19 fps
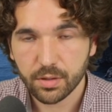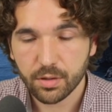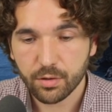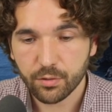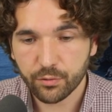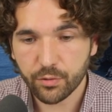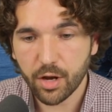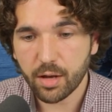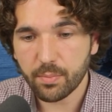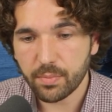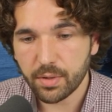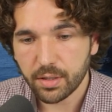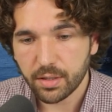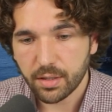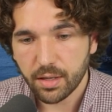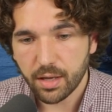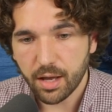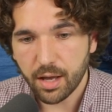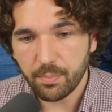from
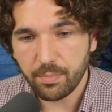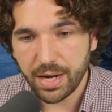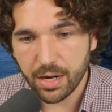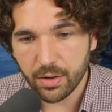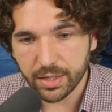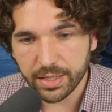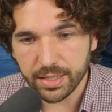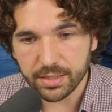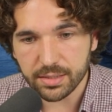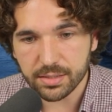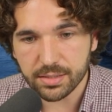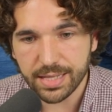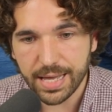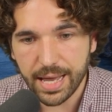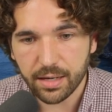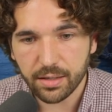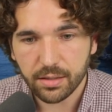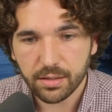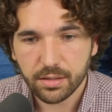Americans
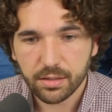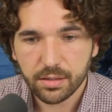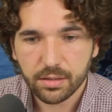that